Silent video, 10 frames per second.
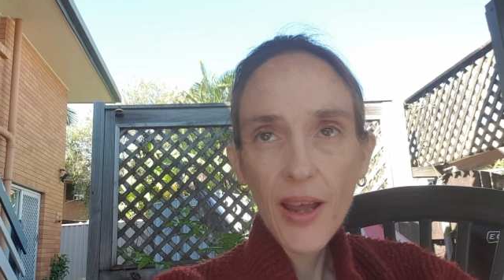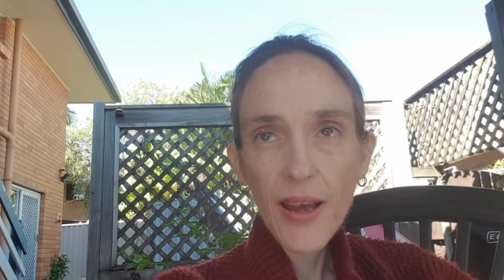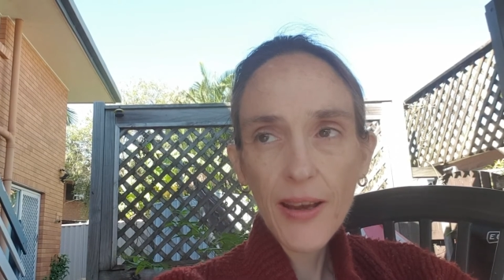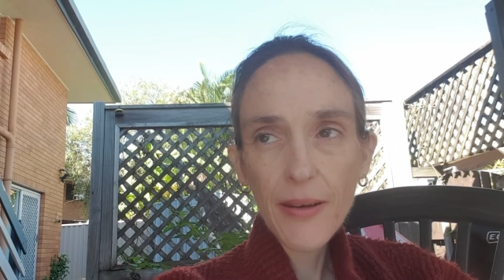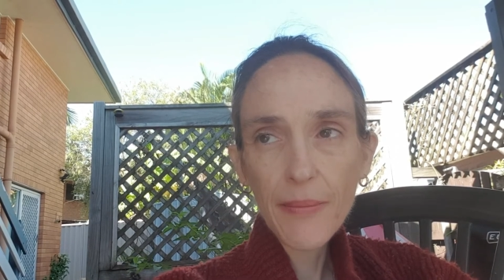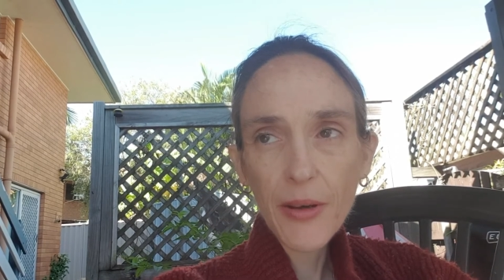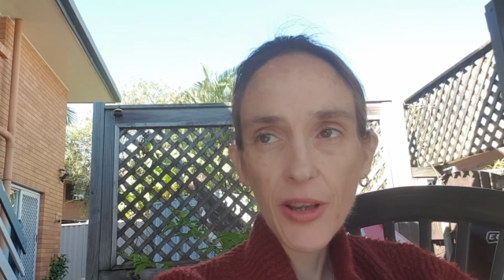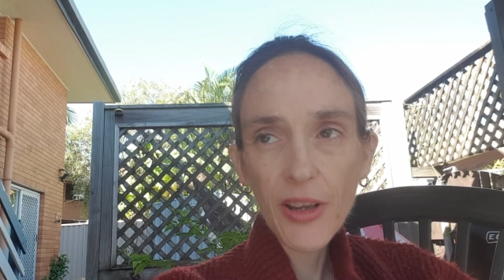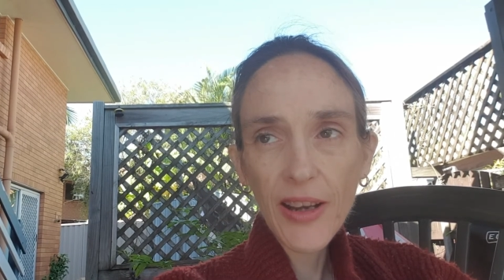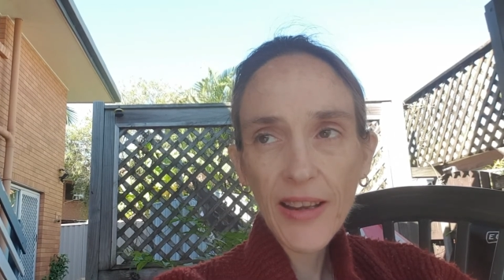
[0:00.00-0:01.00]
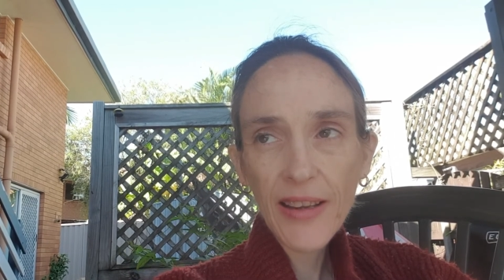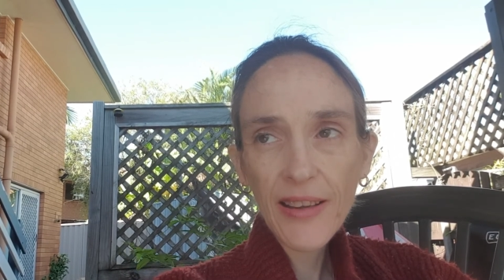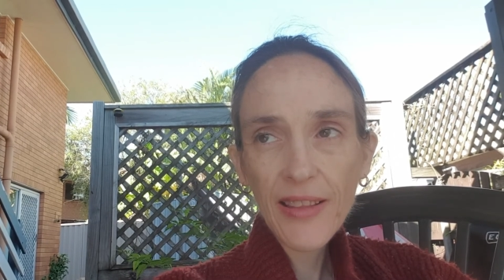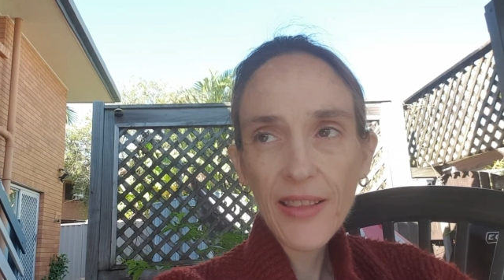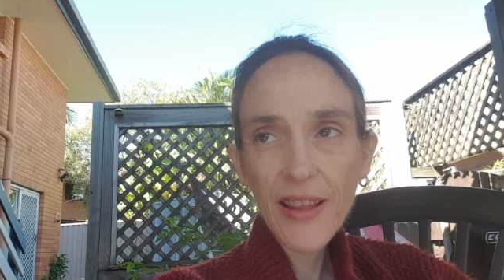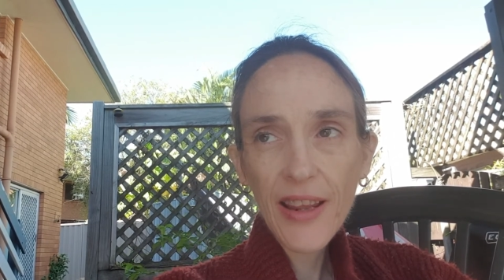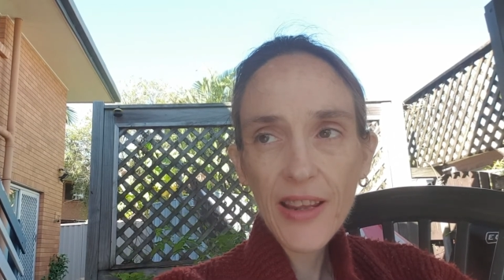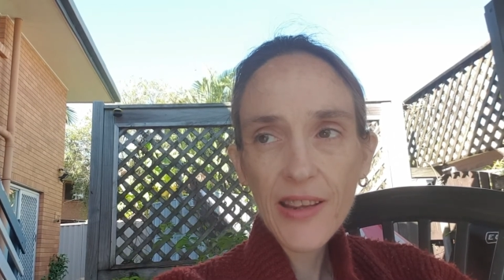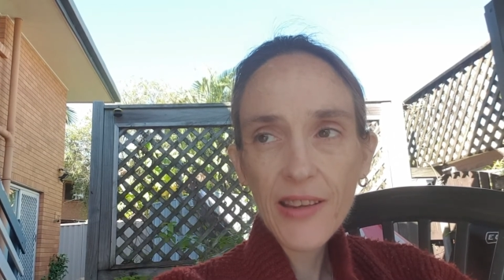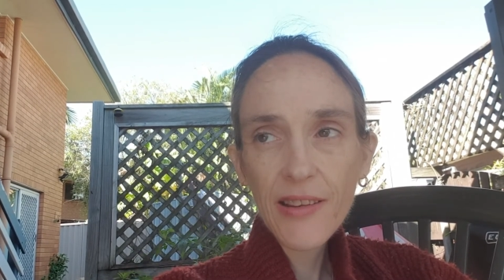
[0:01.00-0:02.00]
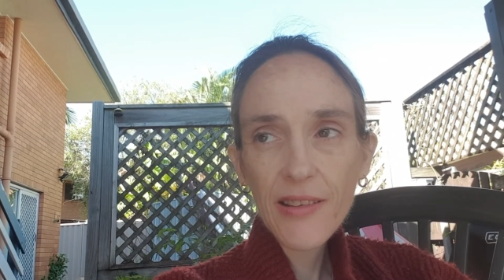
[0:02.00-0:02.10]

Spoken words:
I like the